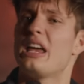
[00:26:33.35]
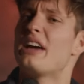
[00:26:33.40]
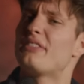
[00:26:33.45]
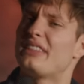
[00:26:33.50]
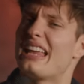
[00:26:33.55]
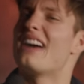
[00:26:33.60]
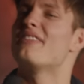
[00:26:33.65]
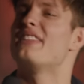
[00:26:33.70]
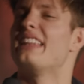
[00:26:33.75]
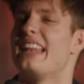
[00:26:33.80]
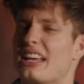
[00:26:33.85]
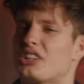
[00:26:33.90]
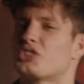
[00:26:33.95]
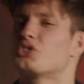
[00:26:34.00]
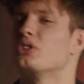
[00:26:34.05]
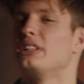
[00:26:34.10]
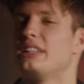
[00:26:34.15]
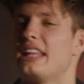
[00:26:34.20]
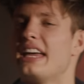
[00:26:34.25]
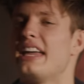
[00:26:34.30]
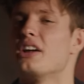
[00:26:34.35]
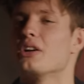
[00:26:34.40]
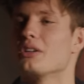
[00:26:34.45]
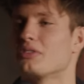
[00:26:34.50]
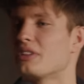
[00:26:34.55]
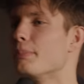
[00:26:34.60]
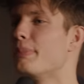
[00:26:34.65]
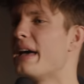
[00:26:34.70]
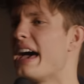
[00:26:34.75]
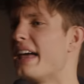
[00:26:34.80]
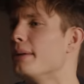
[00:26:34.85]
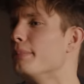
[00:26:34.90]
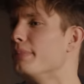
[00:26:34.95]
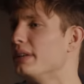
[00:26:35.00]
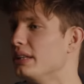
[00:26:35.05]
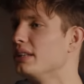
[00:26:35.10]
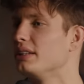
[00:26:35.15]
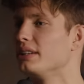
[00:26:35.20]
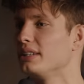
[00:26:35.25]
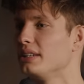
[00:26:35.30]
you have to have that extra layer of
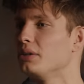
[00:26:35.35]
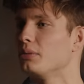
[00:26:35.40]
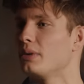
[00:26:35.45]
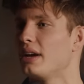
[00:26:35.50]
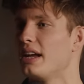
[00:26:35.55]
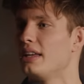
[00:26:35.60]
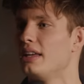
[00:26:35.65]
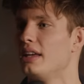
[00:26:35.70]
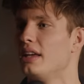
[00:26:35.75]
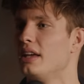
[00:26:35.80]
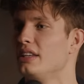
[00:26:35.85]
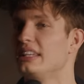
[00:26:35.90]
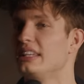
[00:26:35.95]
compatibility, right?